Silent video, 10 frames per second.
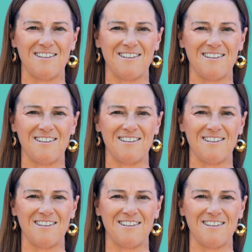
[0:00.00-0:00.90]

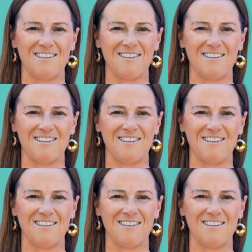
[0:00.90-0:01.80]

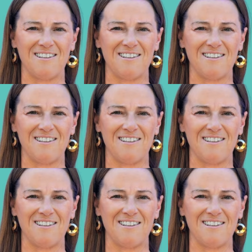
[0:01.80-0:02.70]

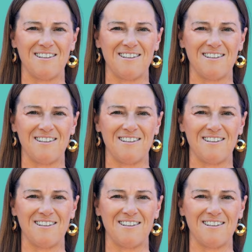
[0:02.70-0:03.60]

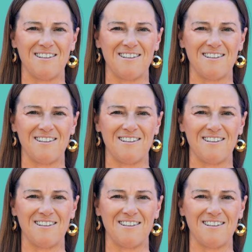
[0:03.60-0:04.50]

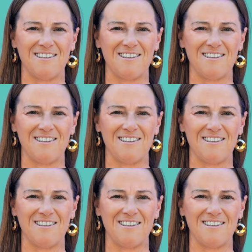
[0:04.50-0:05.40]

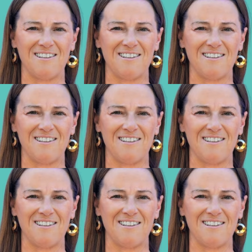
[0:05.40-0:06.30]

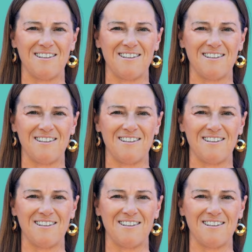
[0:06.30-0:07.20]

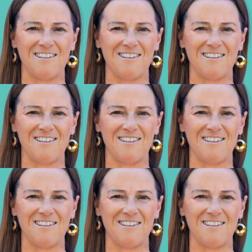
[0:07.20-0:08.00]
[no speech]